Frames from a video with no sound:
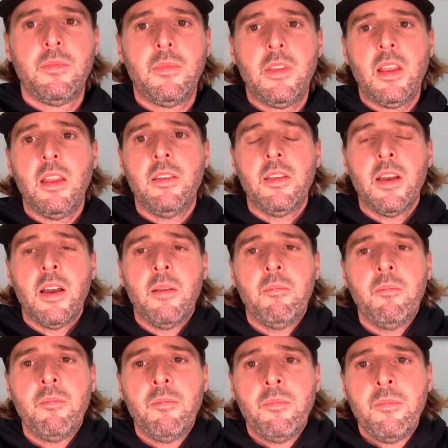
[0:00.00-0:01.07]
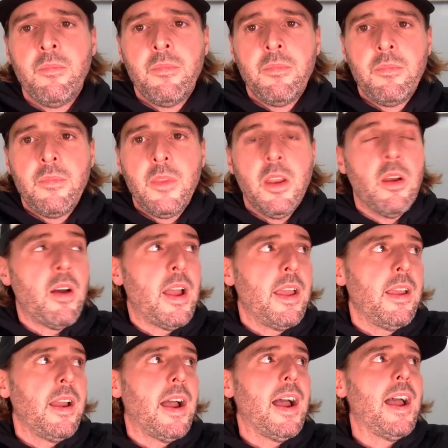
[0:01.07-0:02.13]
And
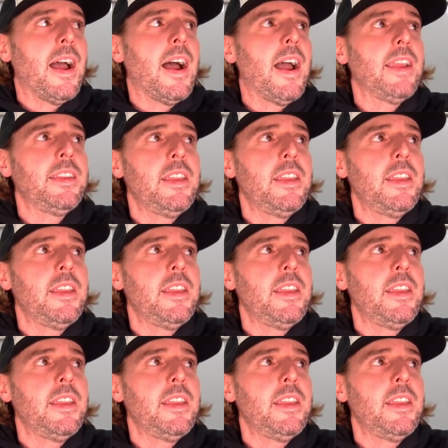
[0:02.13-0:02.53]
I